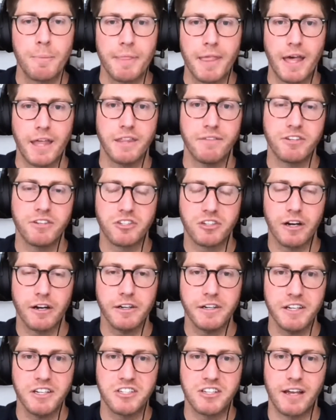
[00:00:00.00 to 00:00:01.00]
And the
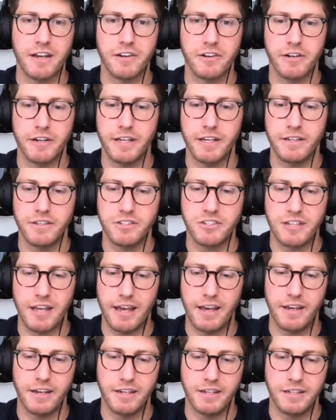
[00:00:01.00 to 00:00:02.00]
Viscardi Center is
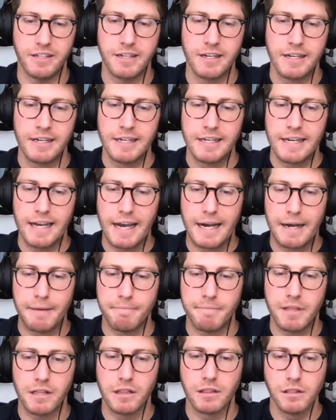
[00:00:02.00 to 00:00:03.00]
a
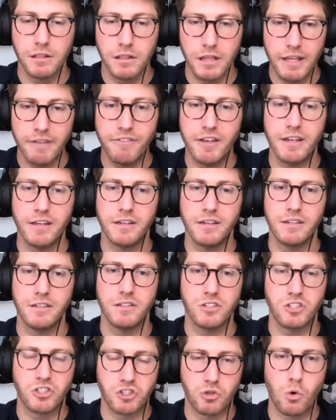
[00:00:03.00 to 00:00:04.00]

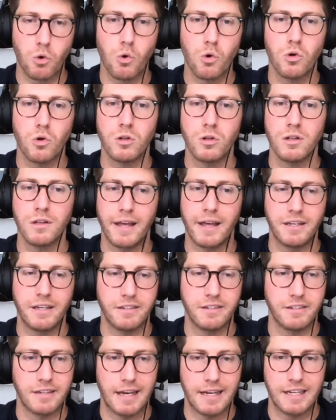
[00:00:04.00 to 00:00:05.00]
live-in school
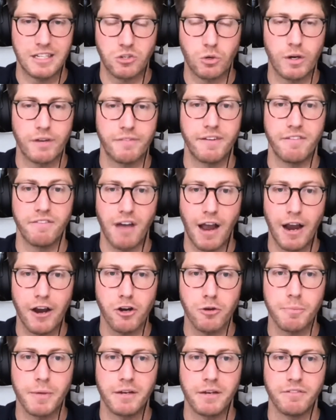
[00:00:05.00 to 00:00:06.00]
and sort of
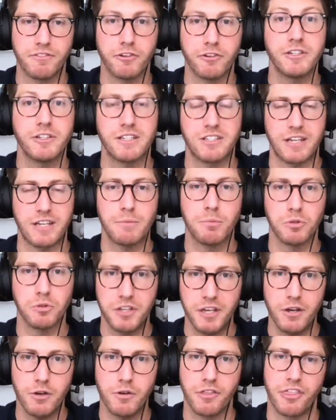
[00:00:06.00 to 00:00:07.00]
environment for disabled
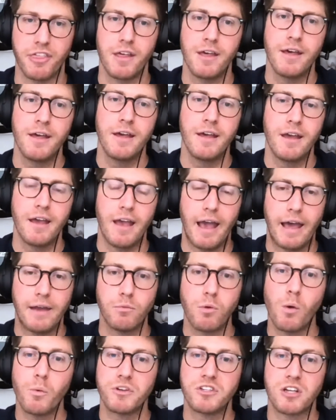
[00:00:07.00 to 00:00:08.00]
youth. And
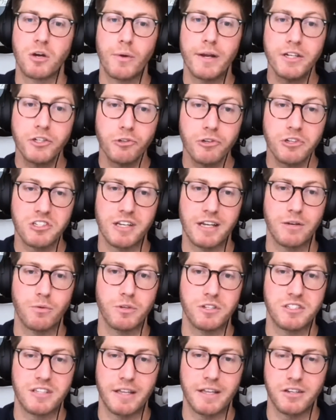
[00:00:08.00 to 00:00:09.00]
what was so interesting
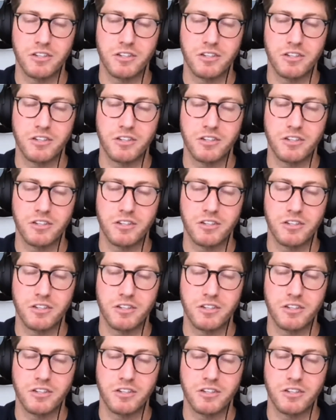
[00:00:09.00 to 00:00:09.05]
was they